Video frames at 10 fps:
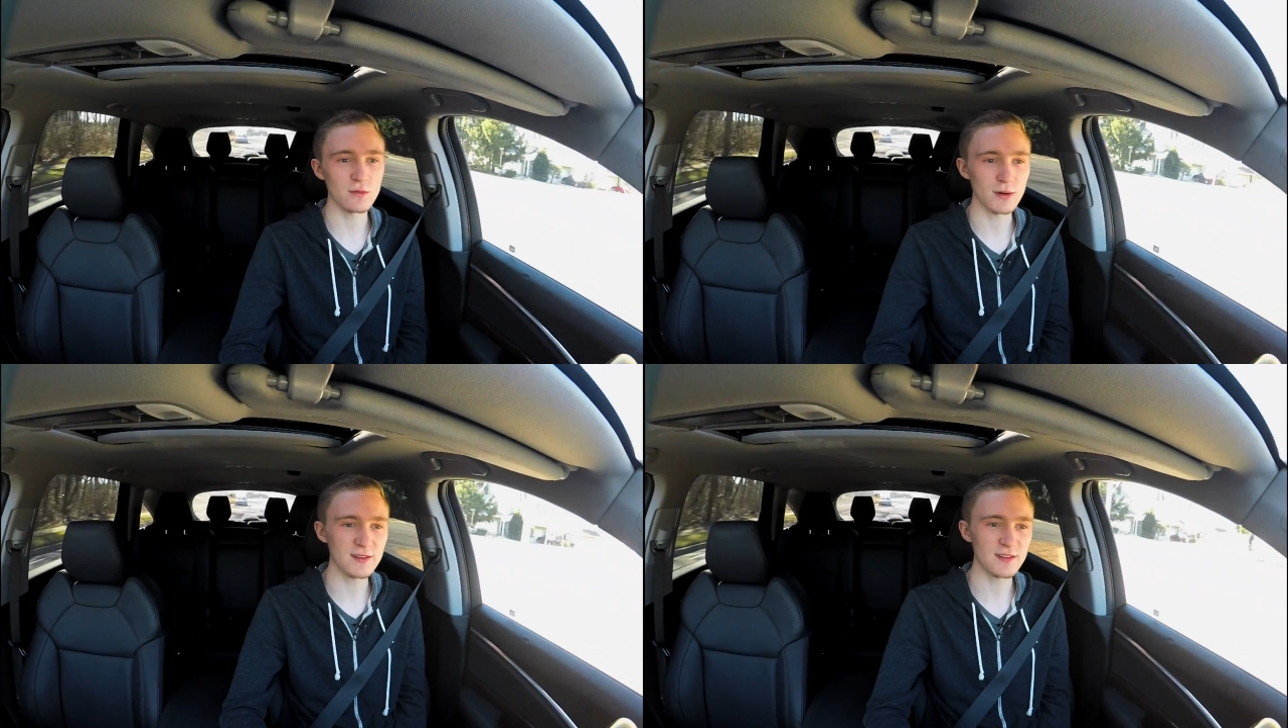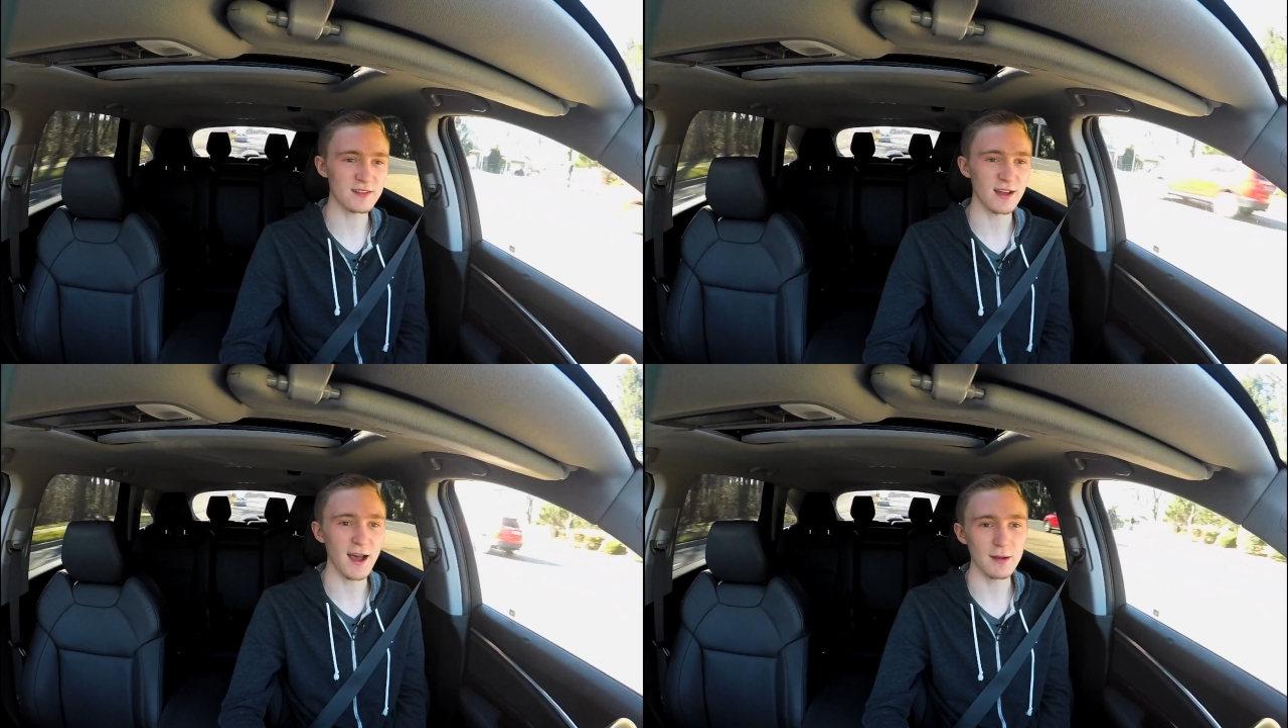
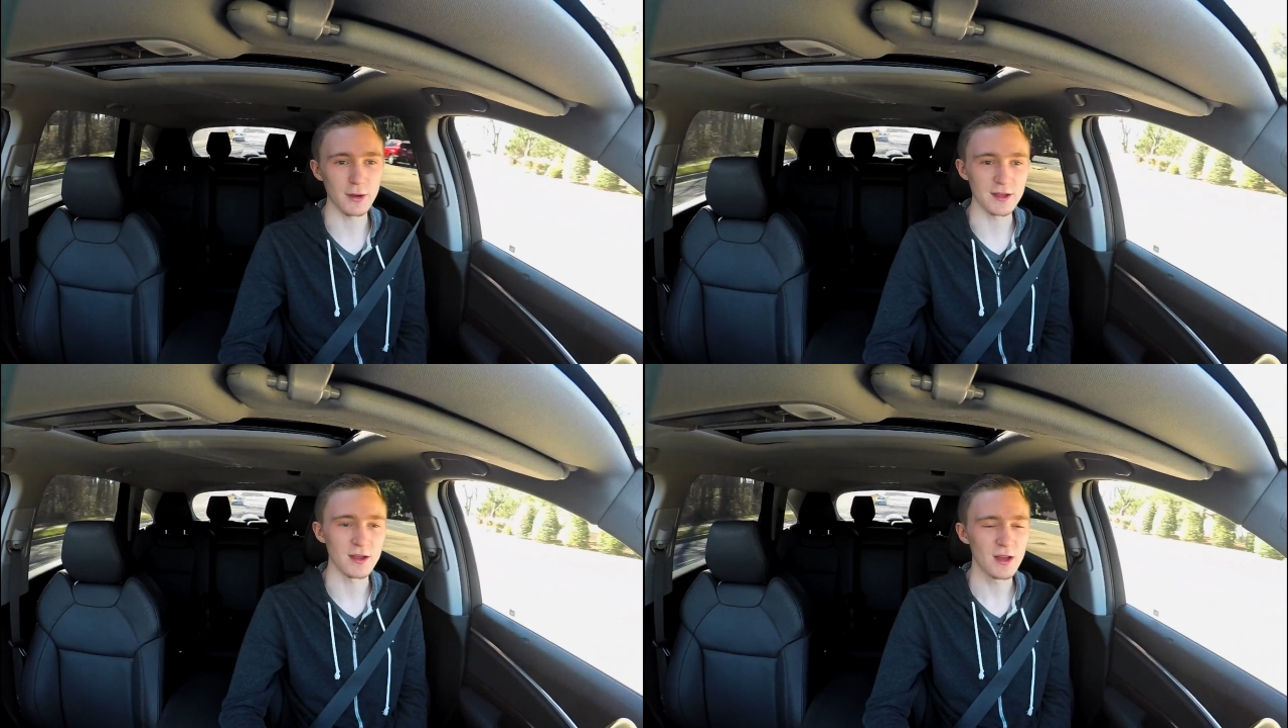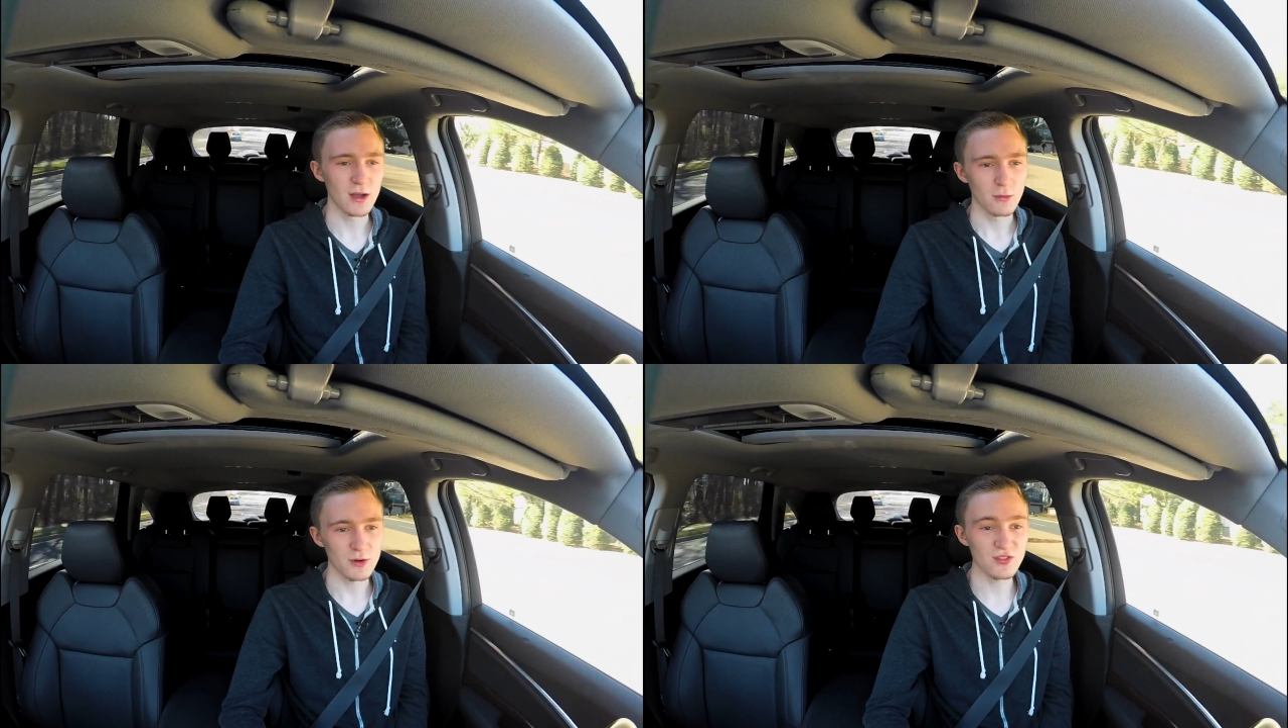26 highway,
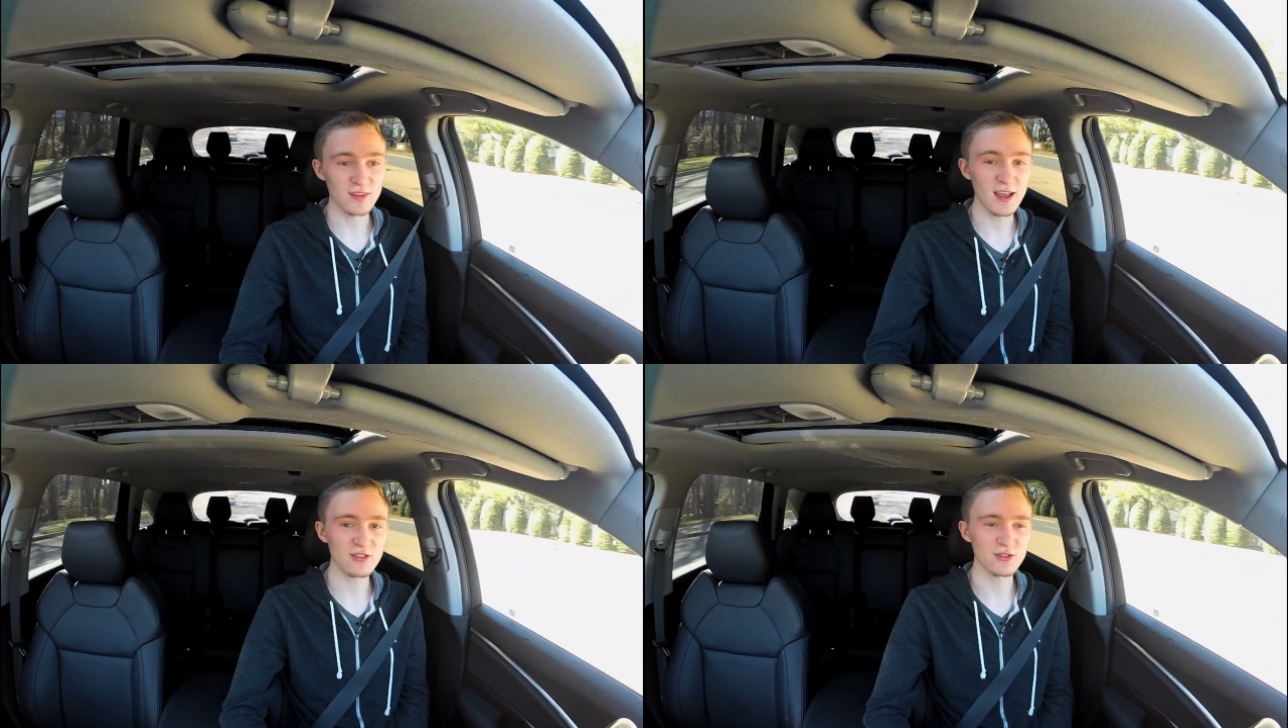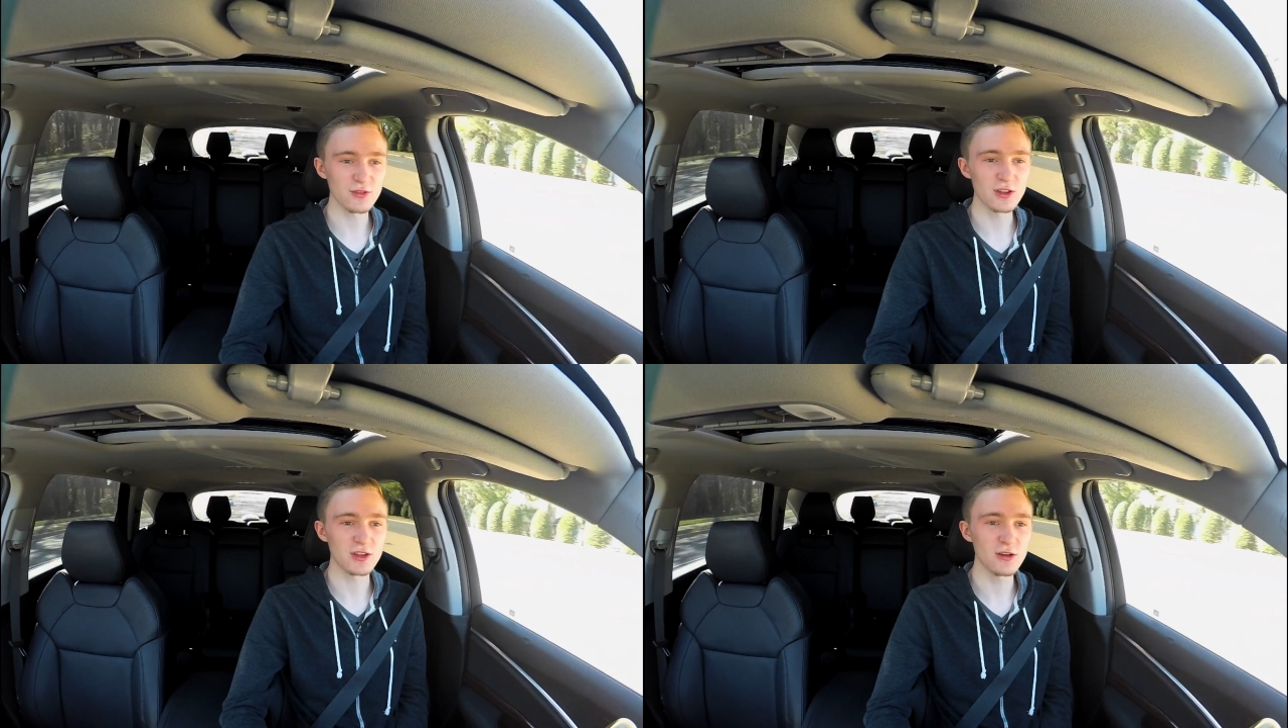which is actually
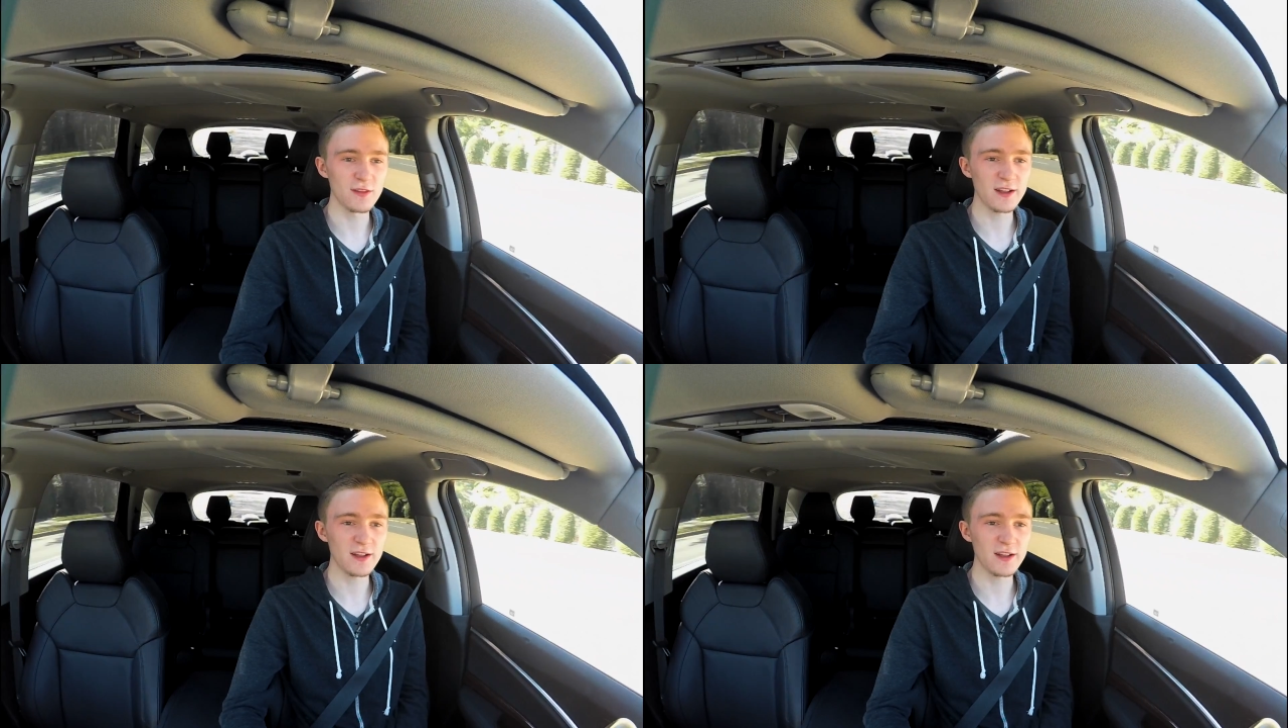really good.